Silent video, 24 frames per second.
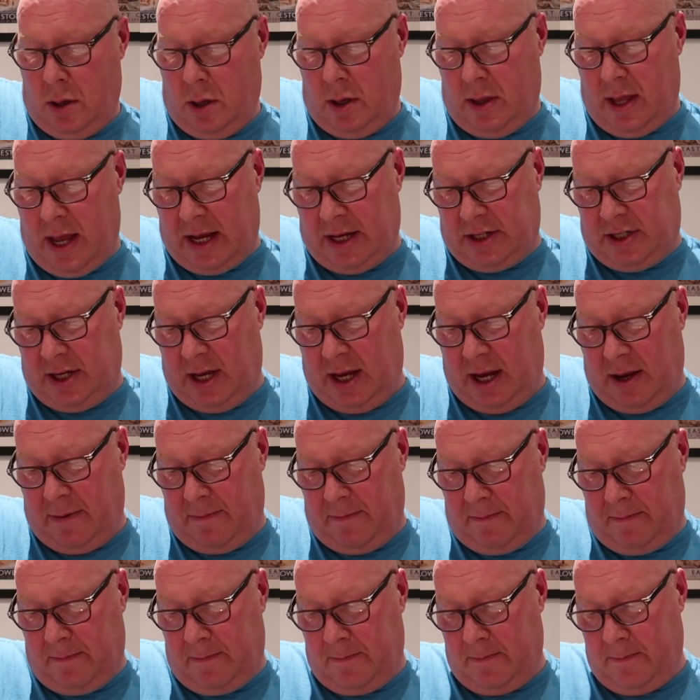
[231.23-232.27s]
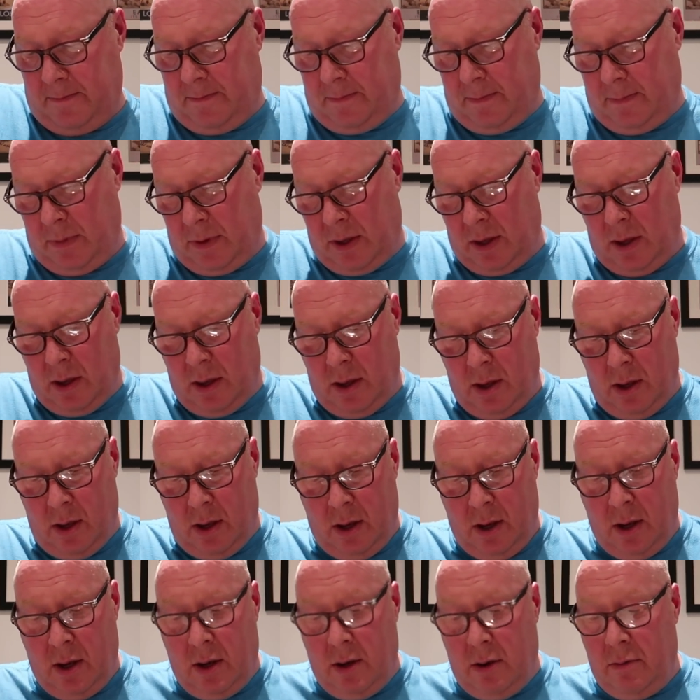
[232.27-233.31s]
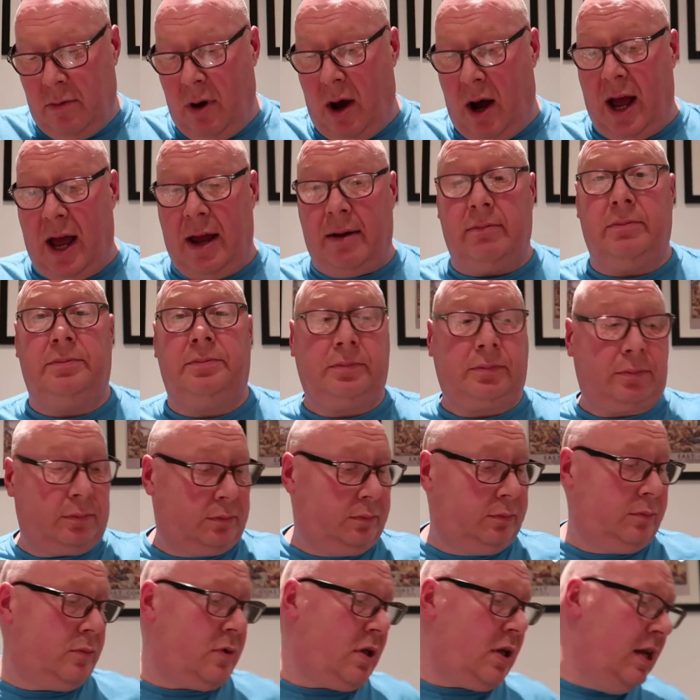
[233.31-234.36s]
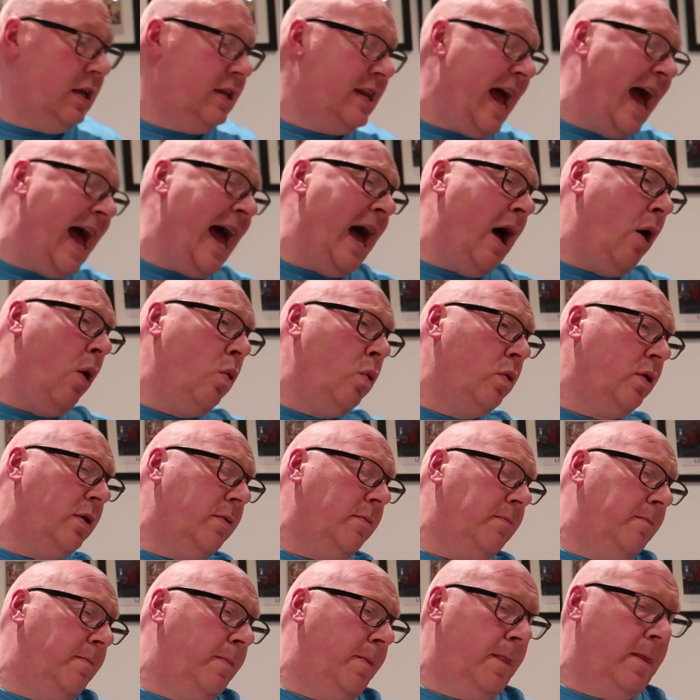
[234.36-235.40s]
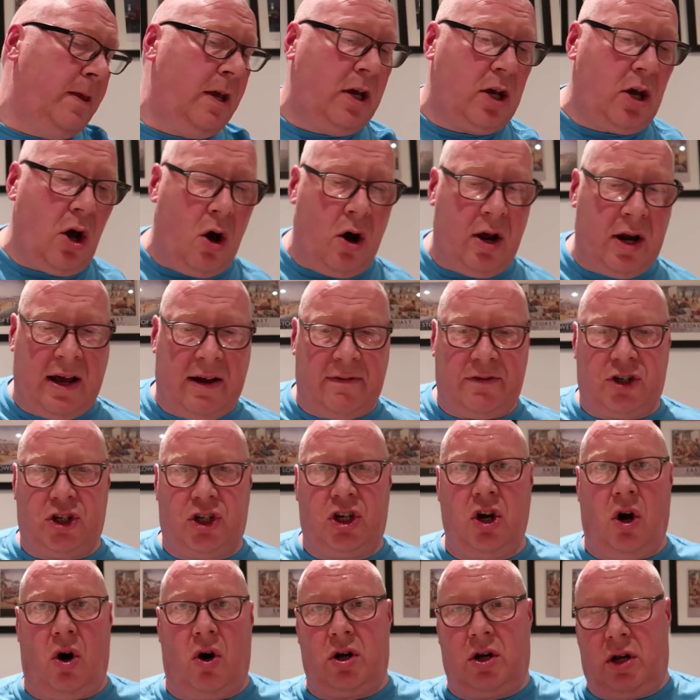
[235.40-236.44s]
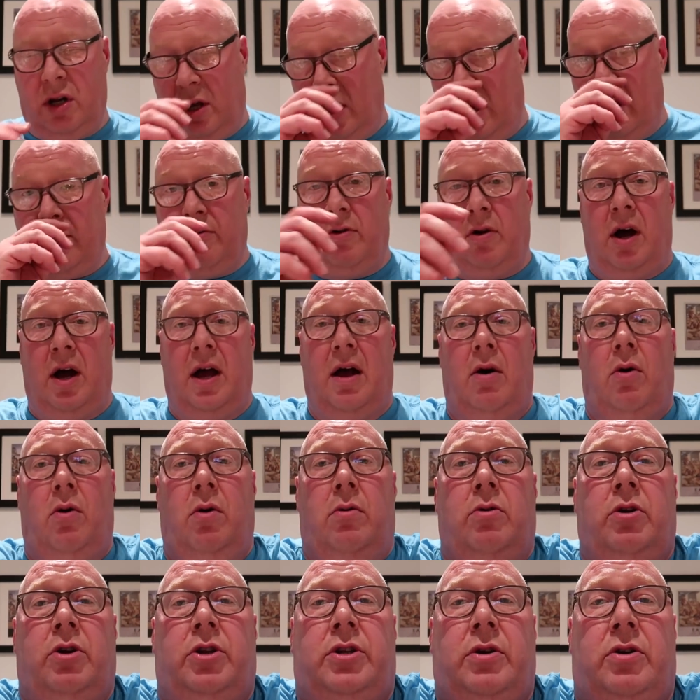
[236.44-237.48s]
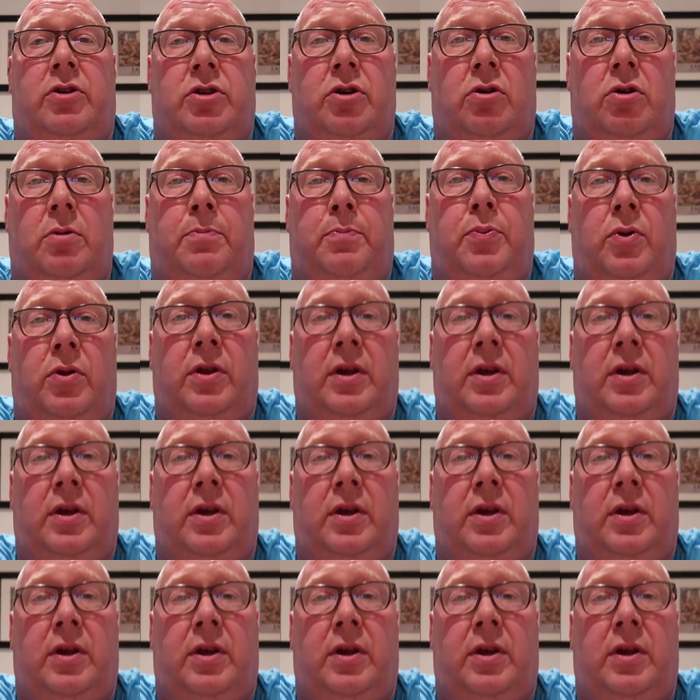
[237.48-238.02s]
And that's it. Right, down. You can't have chocolate. Right, all I'm going to do is I'm going to